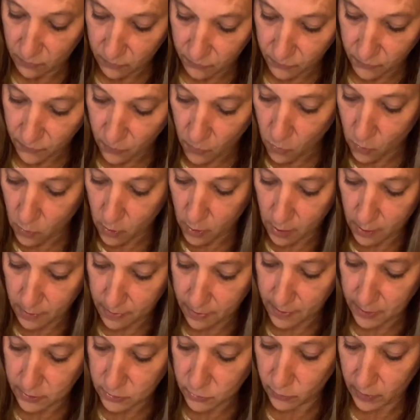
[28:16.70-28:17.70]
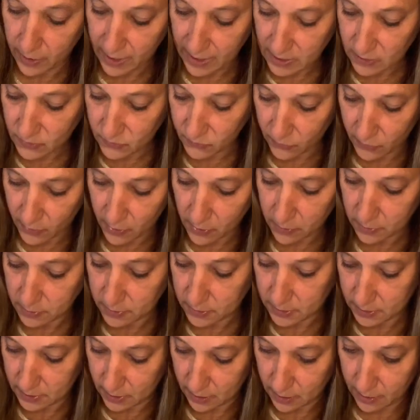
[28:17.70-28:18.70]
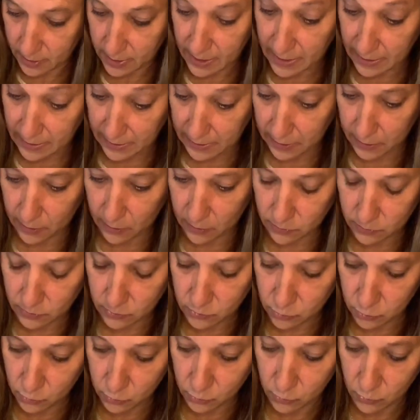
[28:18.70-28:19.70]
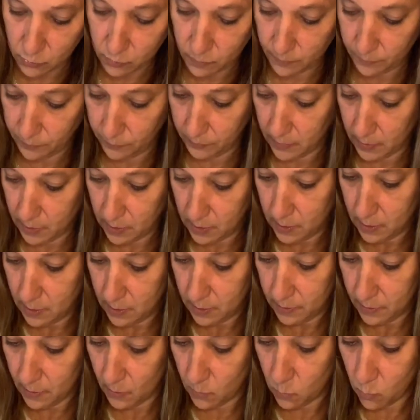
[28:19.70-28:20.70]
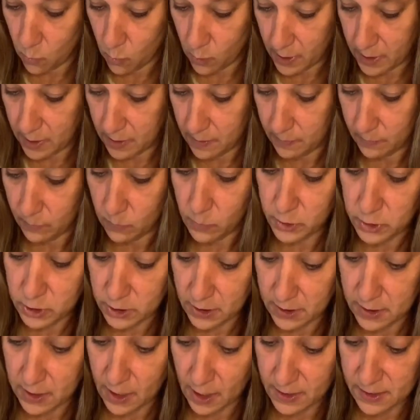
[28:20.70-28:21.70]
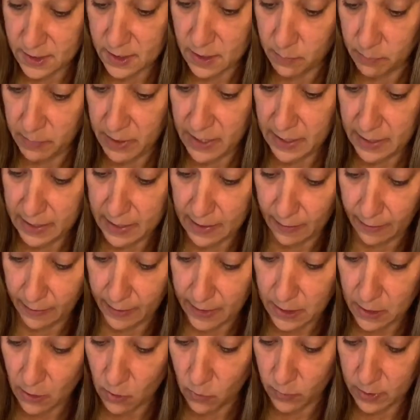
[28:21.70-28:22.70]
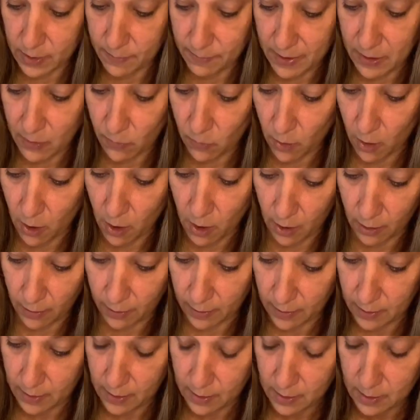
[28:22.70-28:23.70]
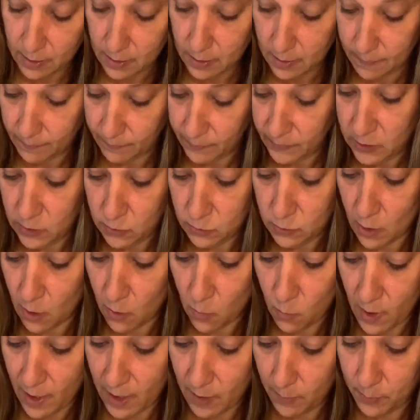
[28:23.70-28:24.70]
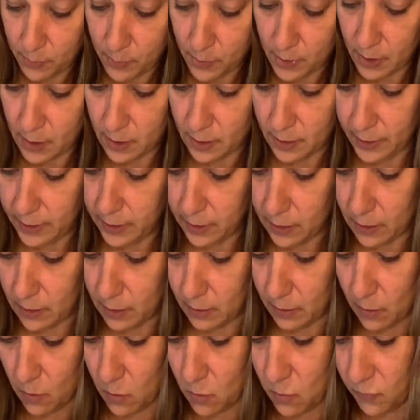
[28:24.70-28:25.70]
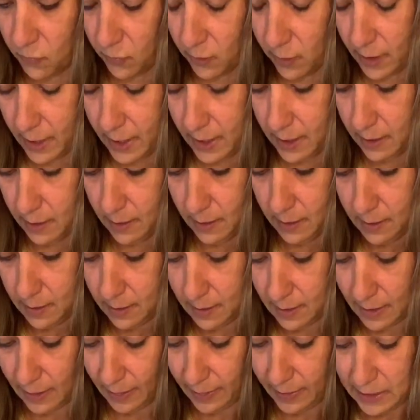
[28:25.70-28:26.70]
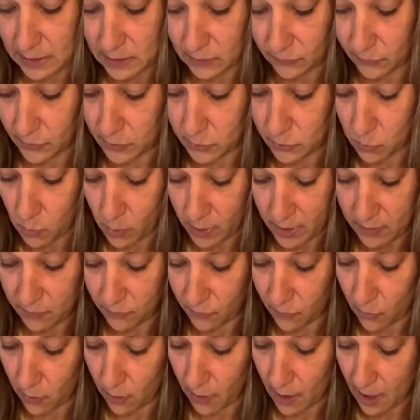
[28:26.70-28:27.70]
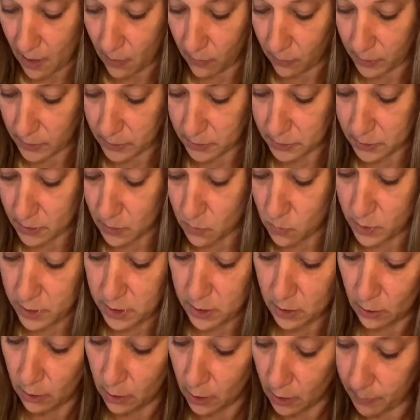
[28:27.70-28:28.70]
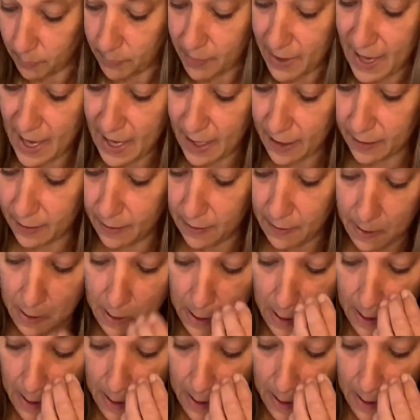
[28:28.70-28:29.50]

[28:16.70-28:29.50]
for the transfer to adhere to the wood, which it does immediately, don't get me wrong. You don't want to put a clear over it at least for 24 hours. So when you look back,